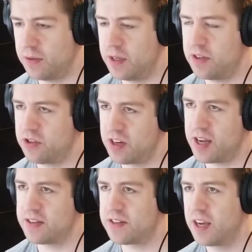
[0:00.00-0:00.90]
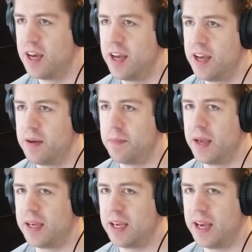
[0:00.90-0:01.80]
It is just
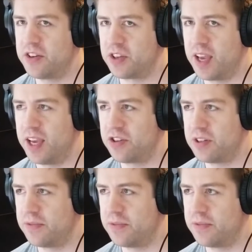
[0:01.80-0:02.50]
making education